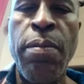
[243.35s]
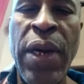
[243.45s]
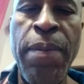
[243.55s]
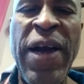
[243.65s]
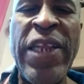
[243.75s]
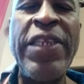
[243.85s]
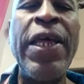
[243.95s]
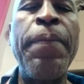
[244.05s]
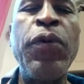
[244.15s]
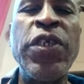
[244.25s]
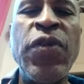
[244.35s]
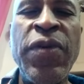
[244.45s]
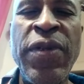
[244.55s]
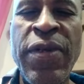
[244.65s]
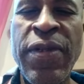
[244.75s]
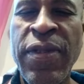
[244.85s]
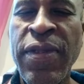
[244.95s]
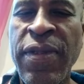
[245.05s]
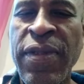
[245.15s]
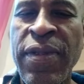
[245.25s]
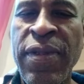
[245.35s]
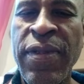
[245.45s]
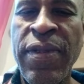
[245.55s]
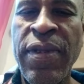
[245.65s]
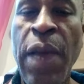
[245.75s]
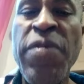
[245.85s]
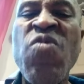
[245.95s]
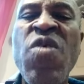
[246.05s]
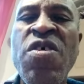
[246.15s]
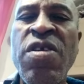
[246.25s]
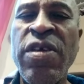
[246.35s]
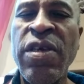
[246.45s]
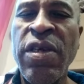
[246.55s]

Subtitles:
Bob Marley eat that pussy too, you know. Come this world.